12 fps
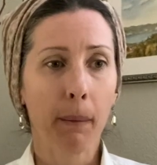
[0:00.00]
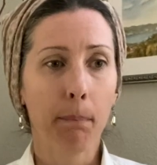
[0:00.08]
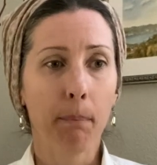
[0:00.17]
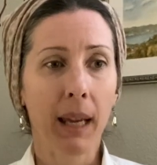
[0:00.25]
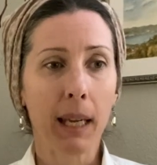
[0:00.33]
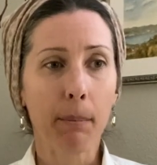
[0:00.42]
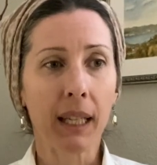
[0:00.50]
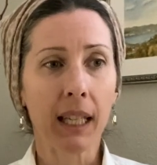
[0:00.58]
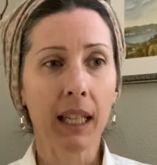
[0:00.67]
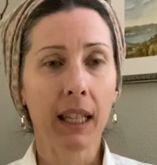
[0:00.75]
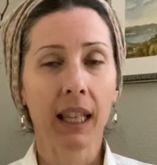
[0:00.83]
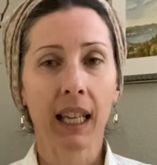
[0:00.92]

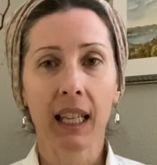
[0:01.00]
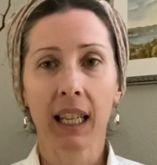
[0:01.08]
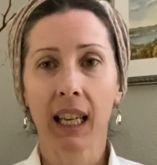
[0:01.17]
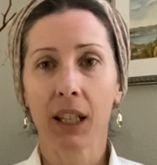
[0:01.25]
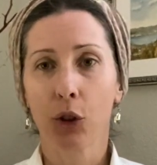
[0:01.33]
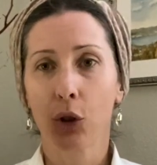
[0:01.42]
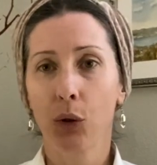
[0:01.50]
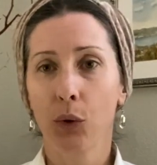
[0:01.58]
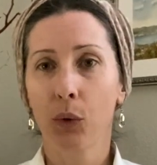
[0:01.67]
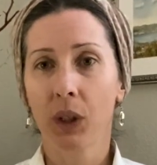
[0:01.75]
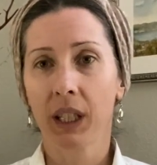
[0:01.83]
maybe they get to